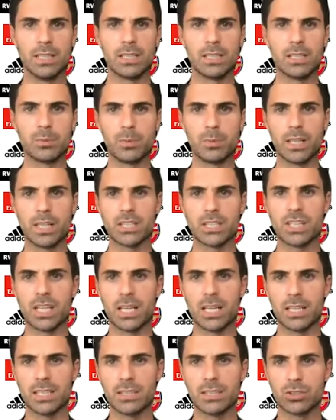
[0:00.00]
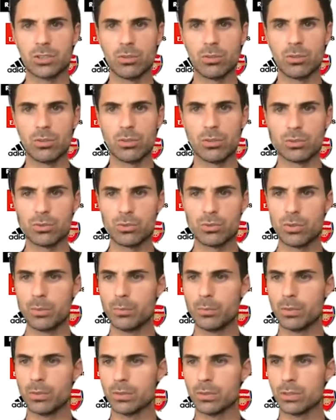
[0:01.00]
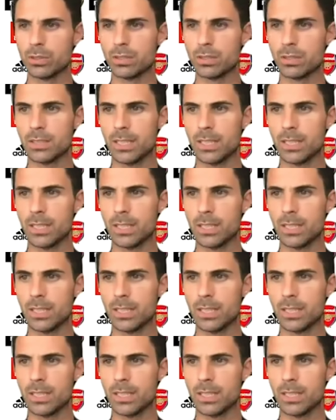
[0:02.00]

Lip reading: it's been a challenge all those 3 months.